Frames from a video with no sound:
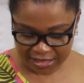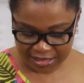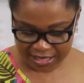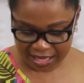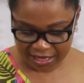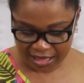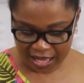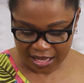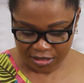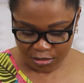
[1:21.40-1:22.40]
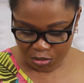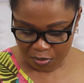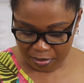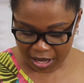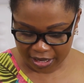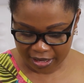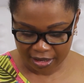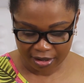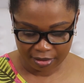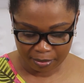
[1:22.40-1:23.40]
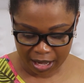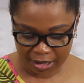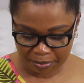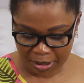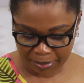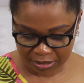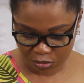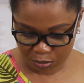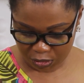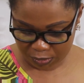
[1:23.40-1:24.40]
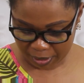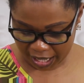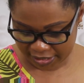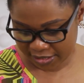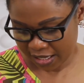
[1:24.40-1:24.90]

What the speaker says: together to make my pepper soup spice.